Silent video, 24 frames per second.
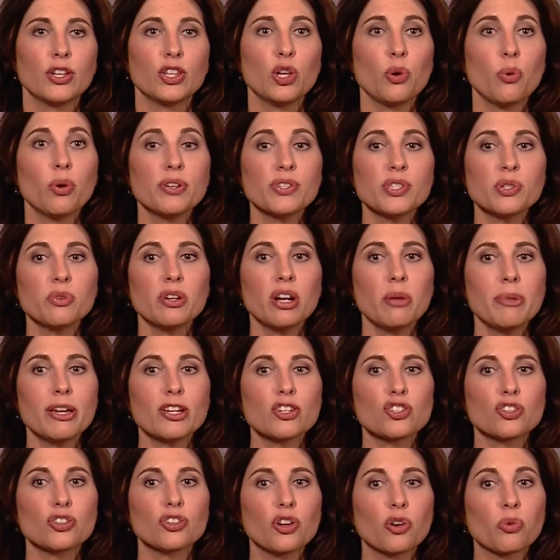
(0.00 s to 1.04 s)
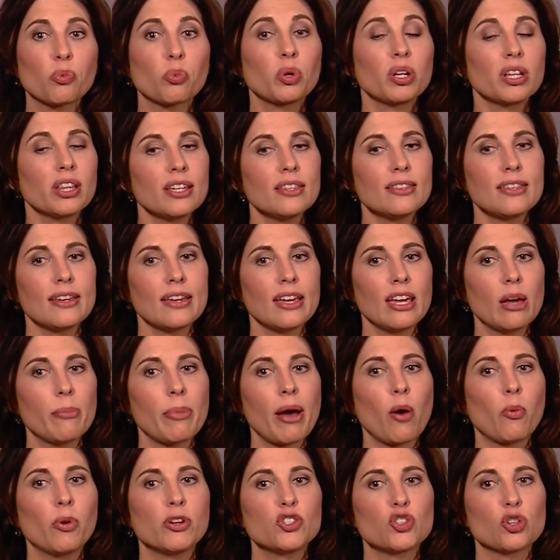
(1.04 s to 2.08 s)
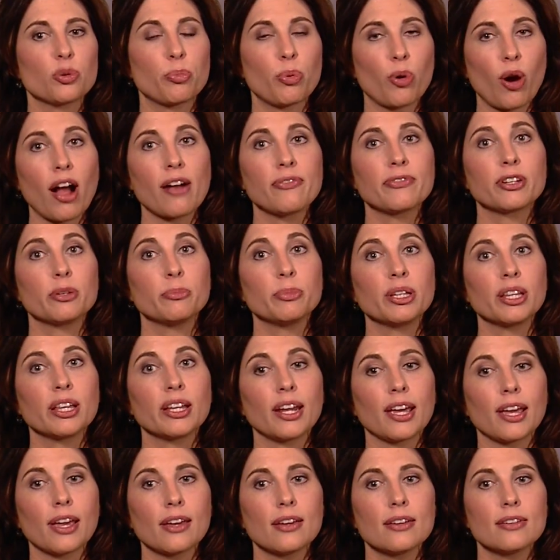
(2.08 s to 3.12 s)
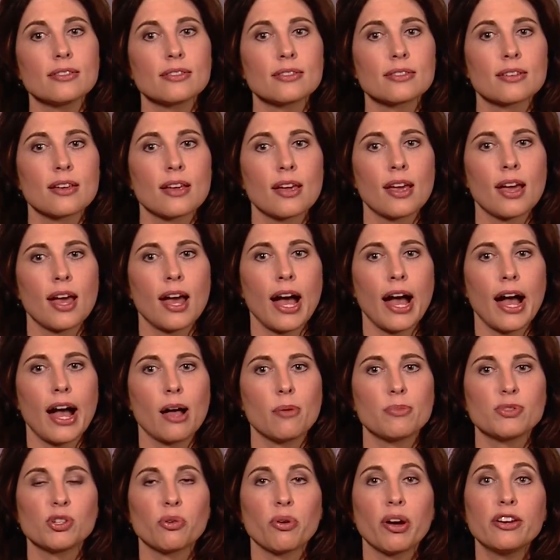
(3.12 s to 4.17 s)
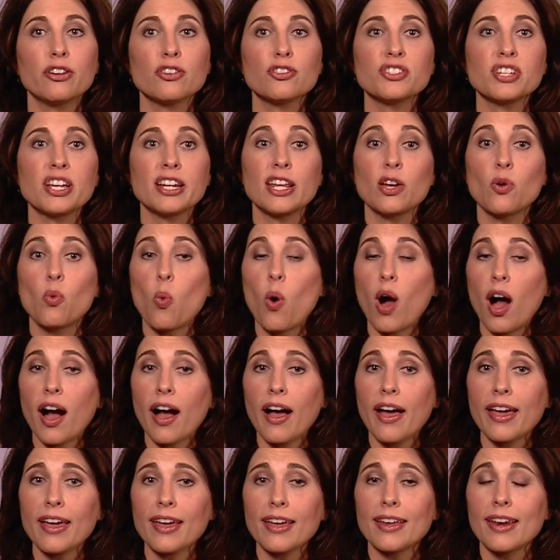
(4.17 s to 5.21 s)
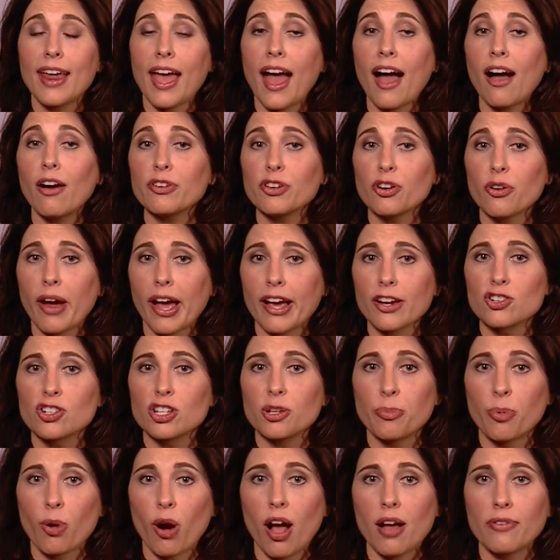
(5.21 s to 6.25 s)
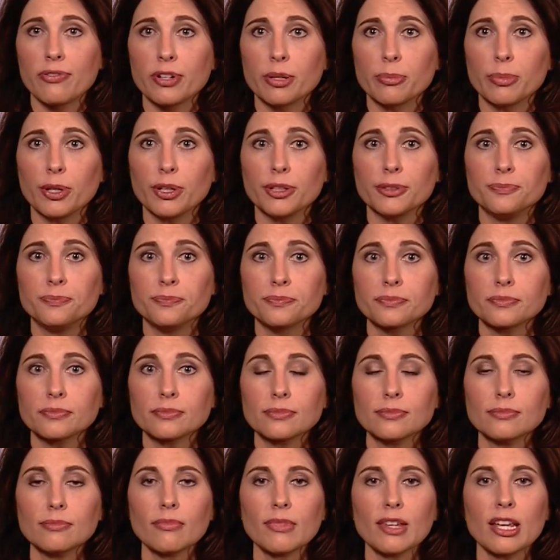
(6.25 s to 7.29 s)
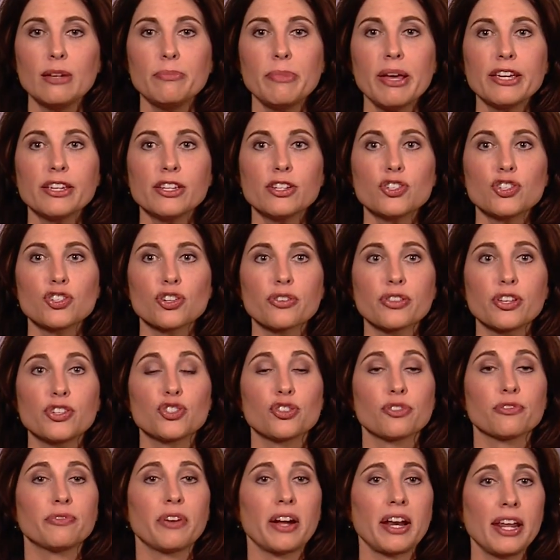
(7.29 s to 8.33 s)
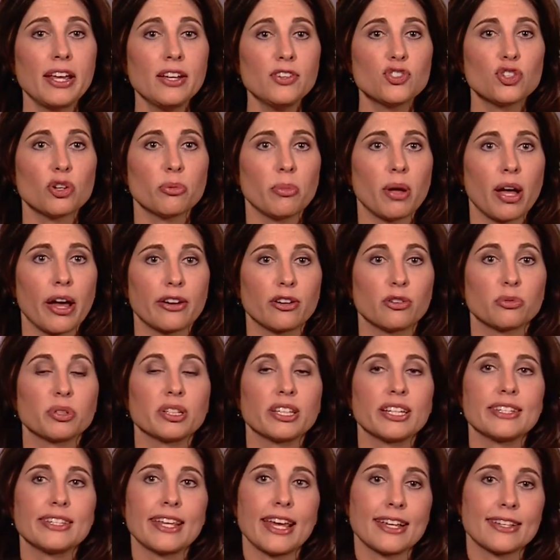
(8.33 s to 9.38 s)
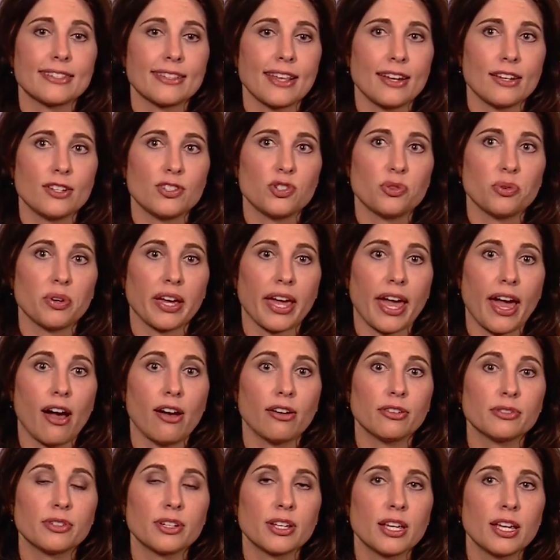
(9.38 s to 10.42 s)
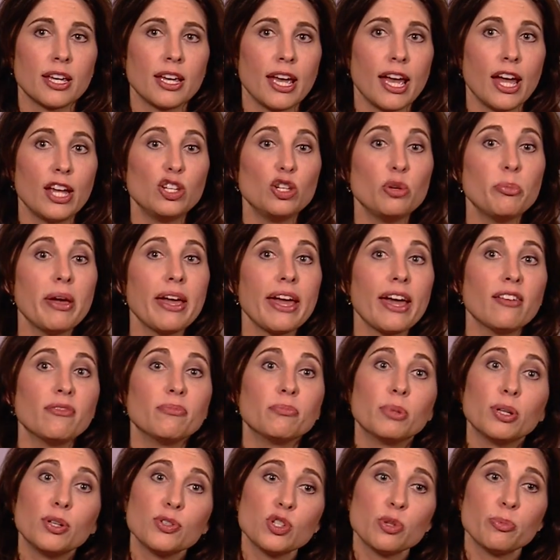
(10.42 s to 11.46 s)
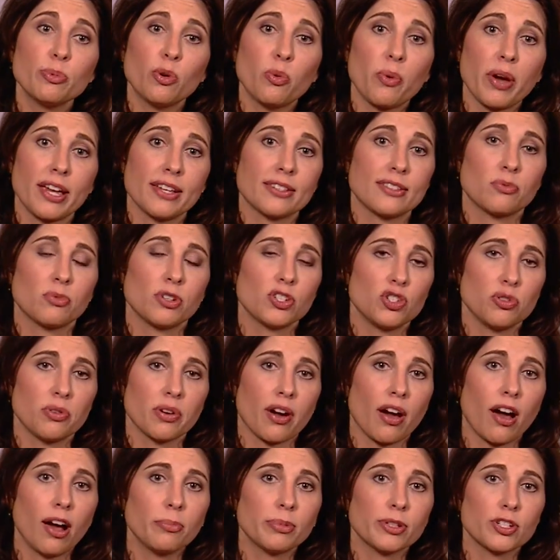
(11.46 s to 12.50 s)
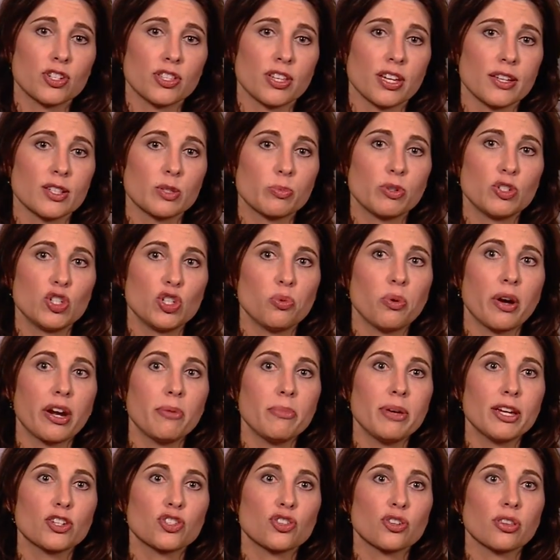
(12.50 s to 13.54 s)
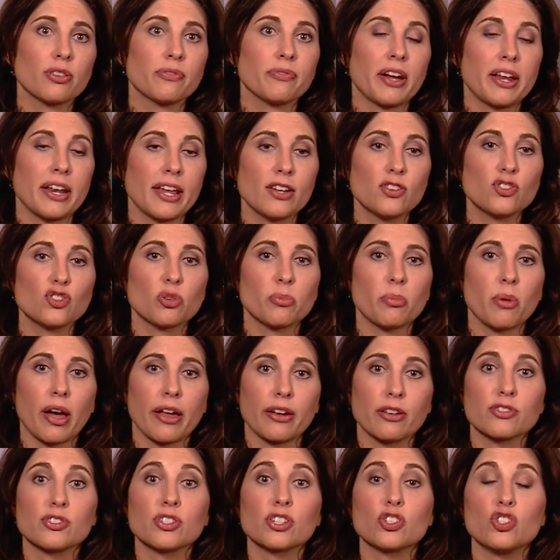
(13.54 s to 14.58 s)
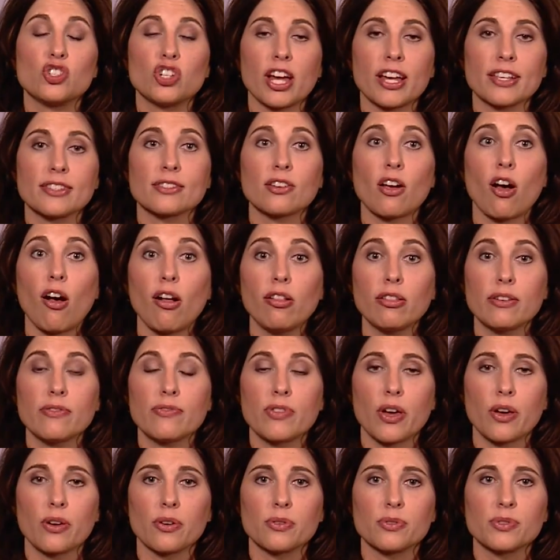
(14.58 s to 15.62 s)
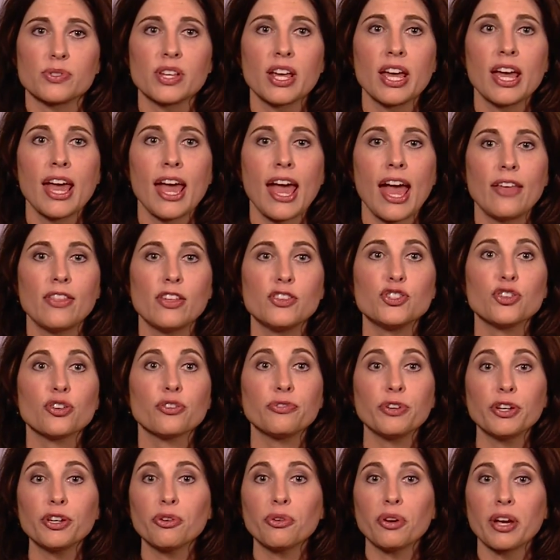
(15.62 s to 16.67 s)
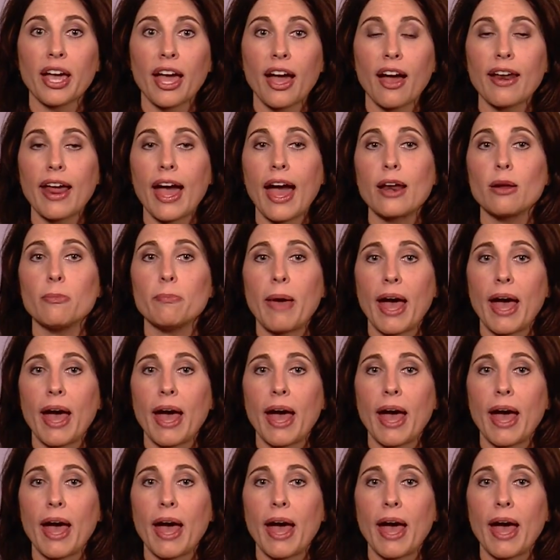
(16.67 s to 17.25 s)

You also want to make sure you're really thinking about what your profitability is. So understanding why and how you're actually profitable and making sure that your financial model really takes that into account. And you may have multiple ways in which you accomplish this, but you want to make sure the financial model suggests all of those and that you're figuring out how to